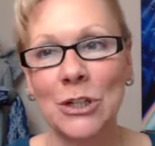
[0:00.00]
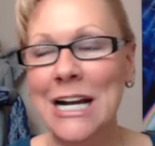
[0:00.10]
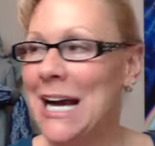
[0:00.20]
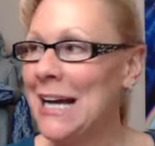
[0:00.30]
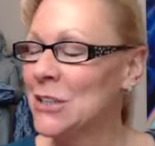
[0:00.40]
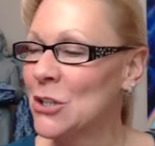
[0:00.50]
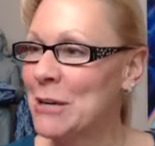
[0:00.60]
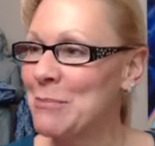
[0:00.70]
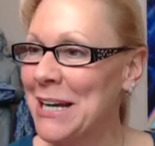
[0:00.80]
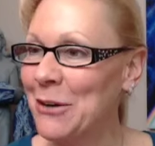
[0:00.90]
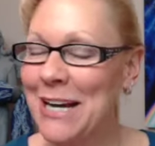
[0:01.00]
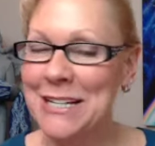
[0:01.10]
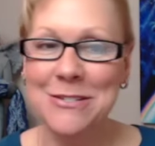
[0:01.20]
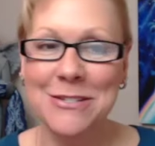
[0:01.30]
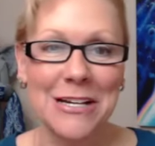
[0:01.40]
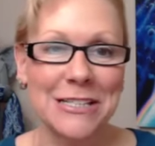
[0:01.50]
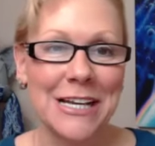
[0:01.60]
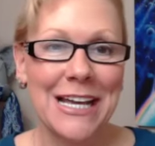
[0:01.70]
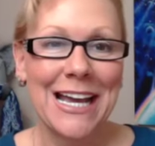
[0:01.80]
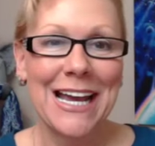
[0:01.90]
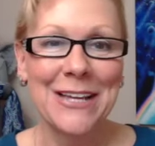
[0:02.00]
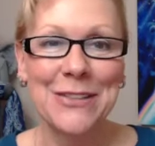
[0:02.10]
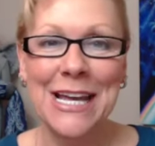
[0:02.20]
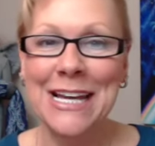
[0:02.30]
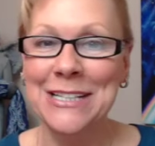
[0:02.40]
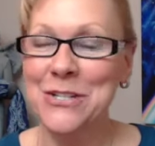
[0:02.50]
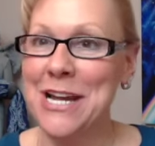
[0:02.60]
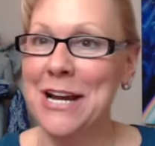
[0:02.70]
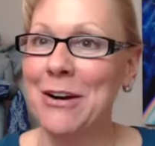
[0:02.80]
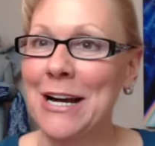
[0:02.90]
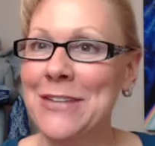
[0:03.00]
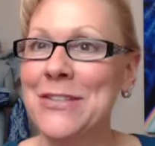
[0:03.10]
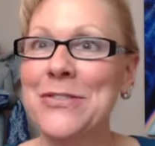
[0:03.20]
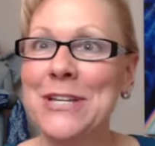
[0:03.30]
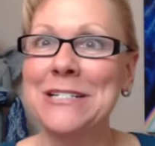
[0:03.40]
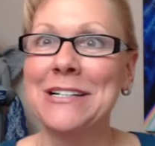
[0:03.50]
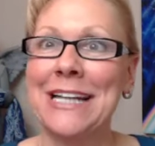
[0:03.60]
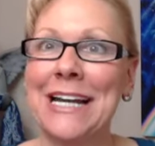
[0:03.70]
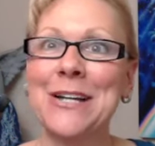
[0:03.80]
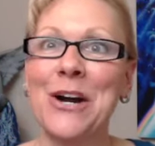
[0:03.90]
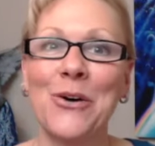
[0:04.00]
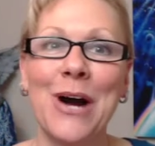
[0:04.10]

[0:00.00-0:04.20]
I look at my grandson and Sarah and the things that they know.